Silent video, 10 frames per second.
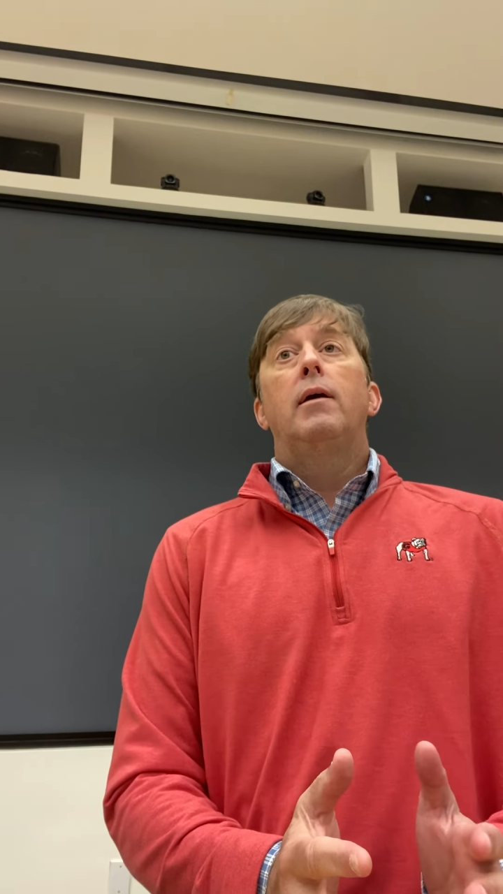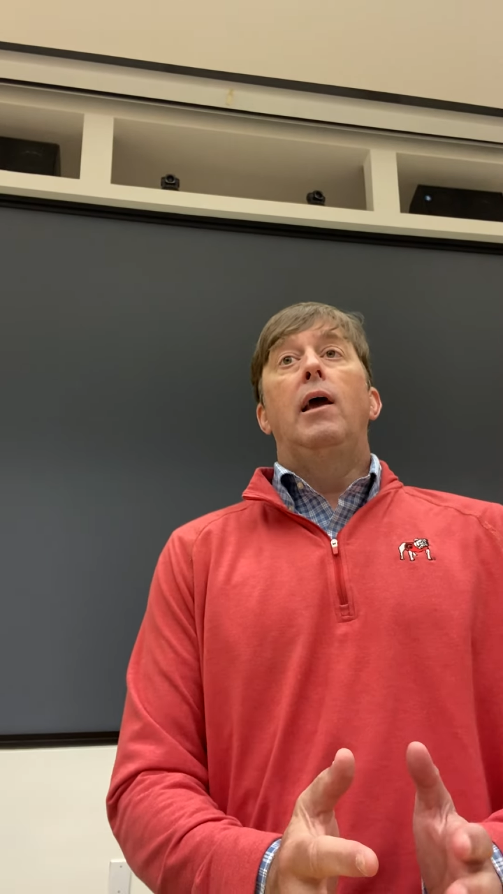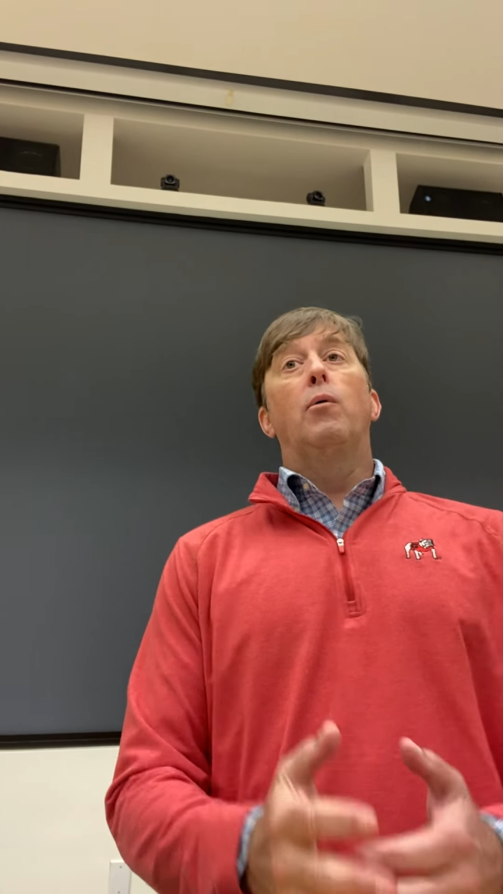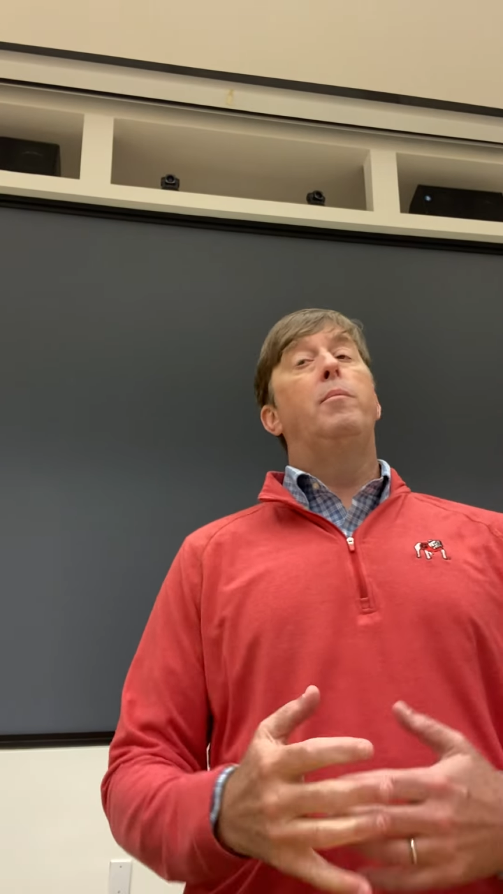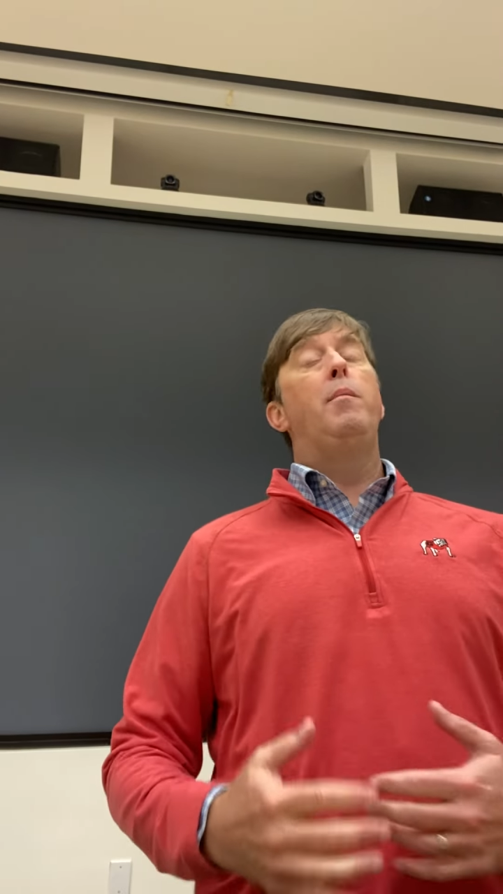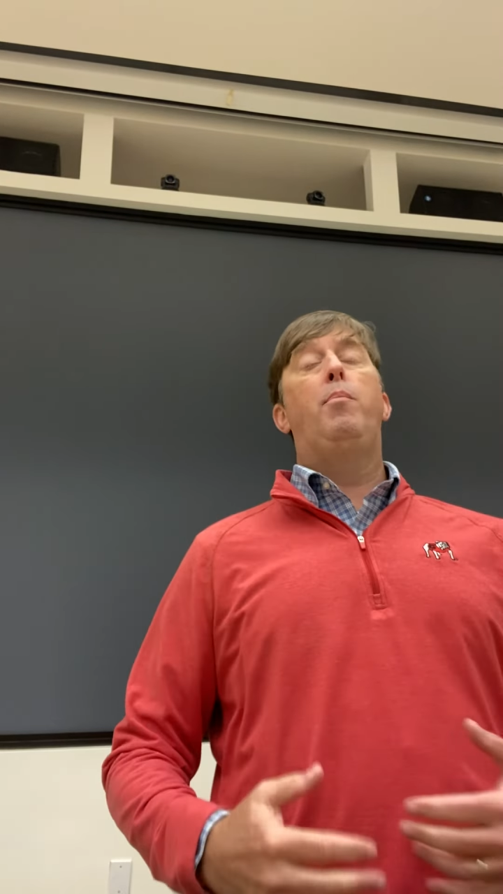It would be